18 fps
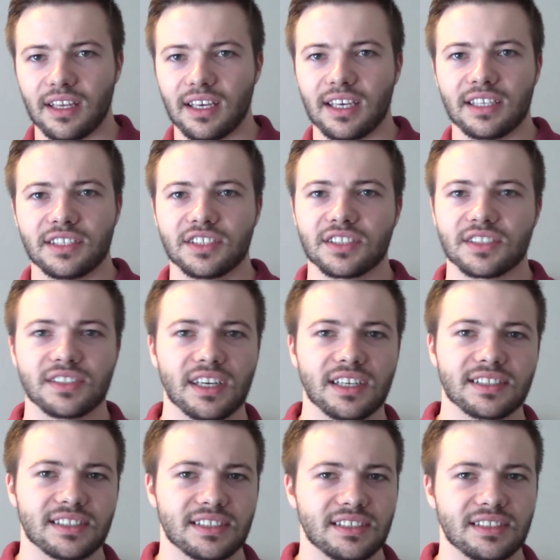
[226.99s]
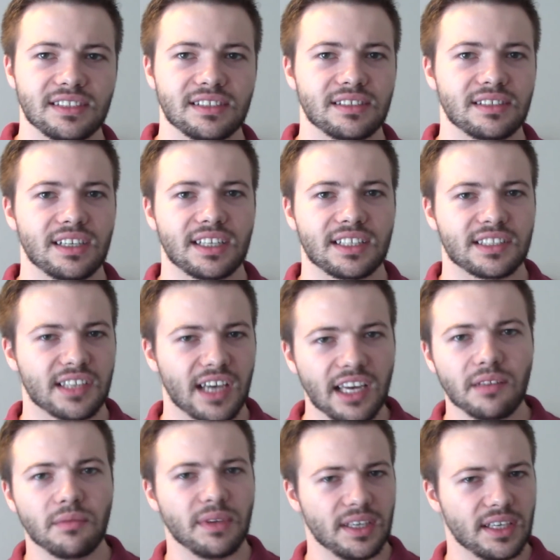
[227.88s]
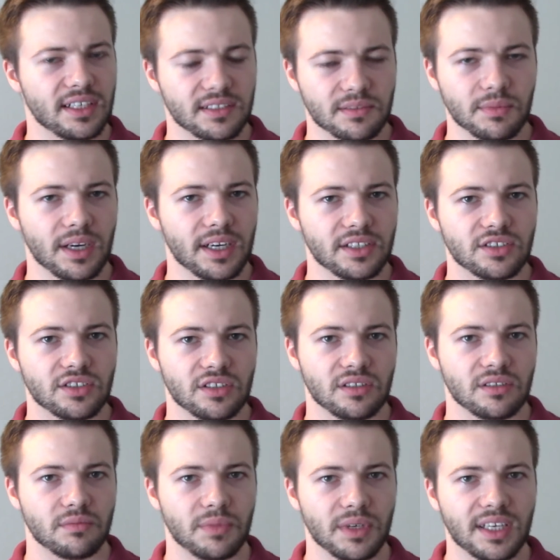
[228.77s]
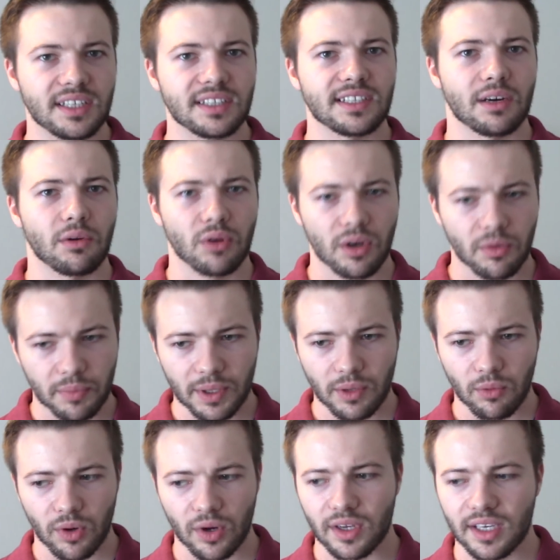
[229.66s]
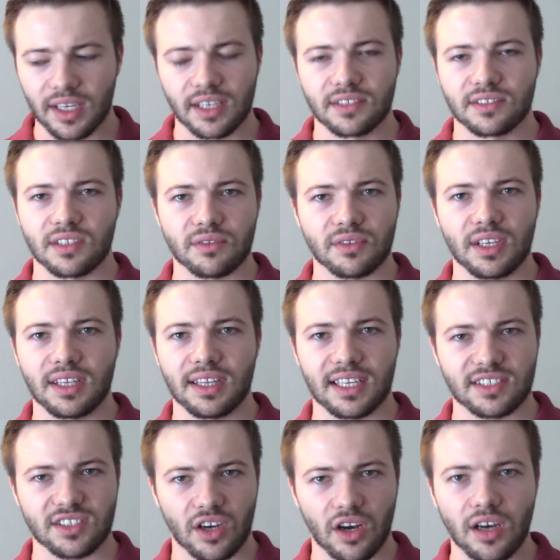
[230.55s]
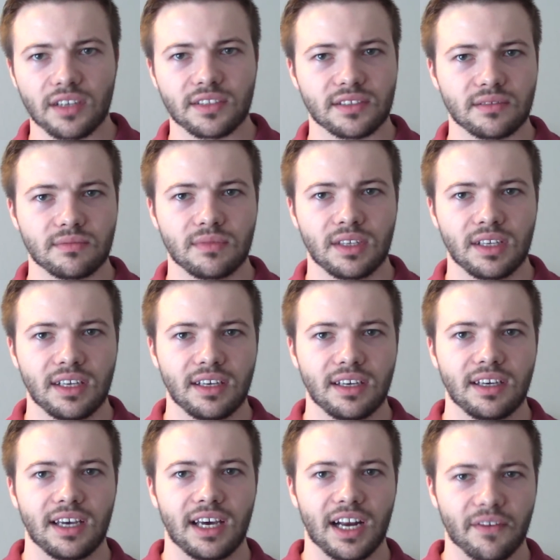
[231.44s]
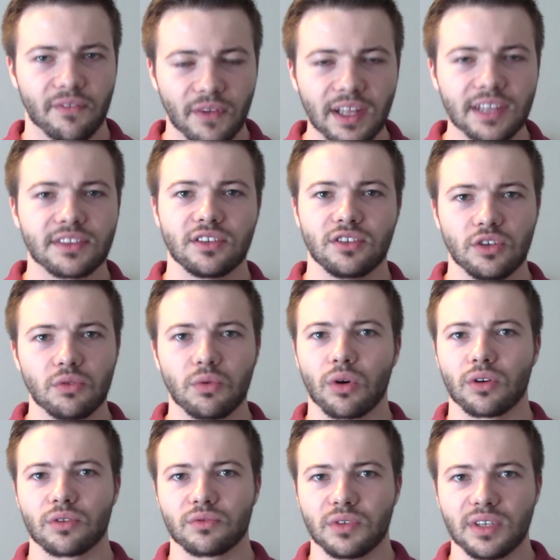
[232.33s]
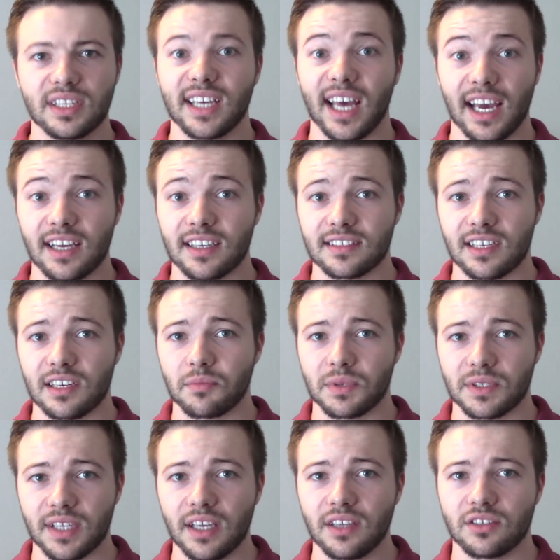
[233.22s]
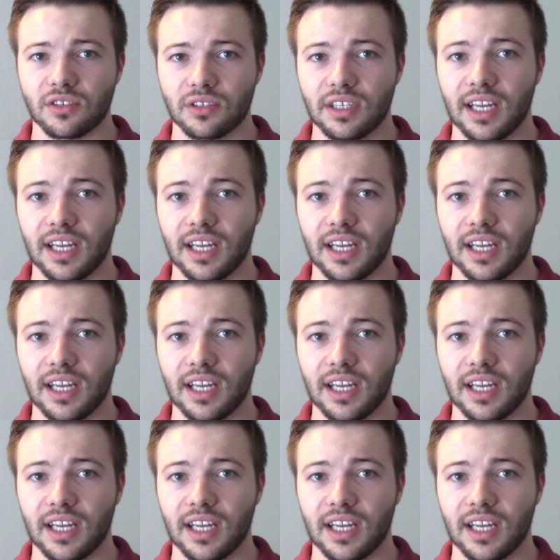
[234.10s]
It just doesn't excite me as much, because I want to be working on something that's awesome. And I feel like the New World really has that potential.